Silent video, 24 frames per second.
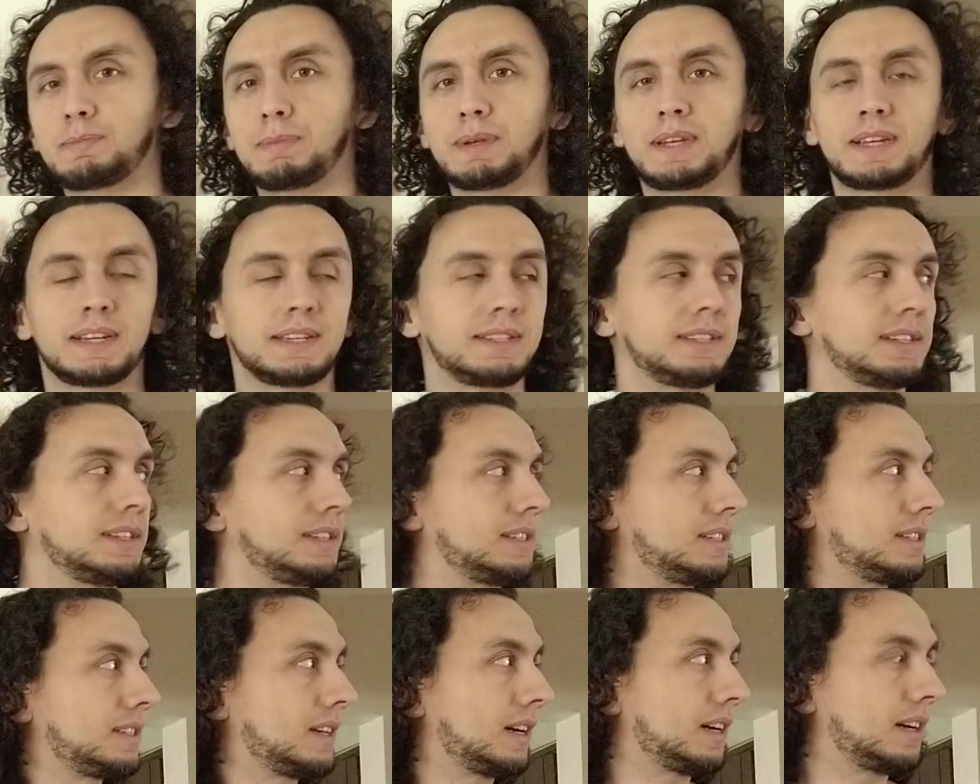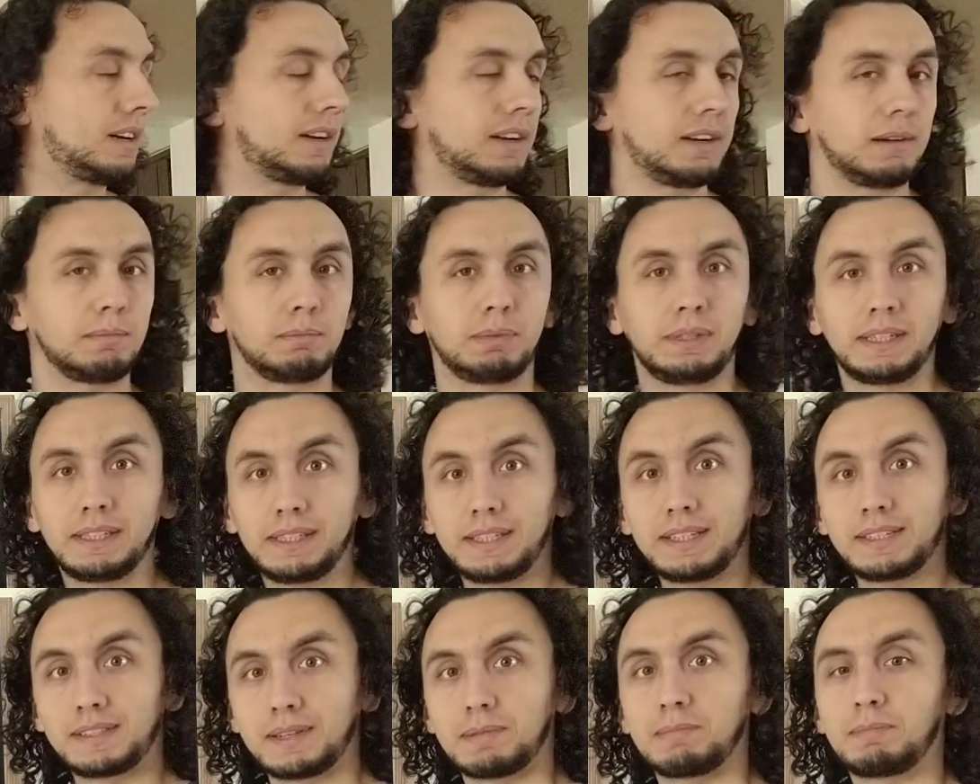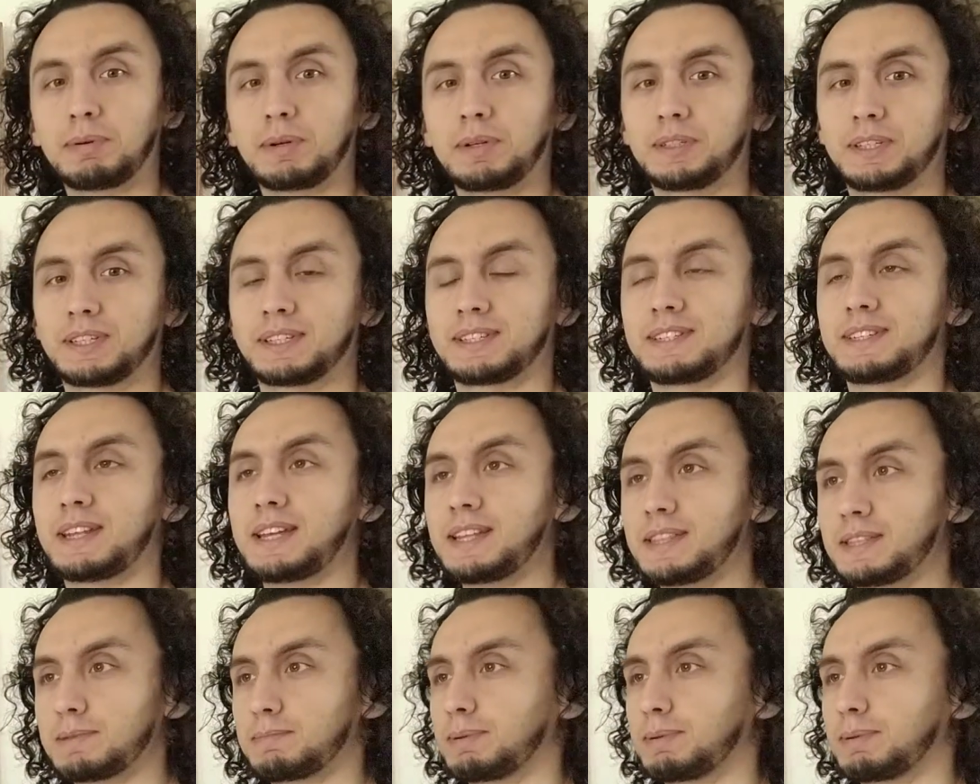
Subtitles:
because it's completely simple to state the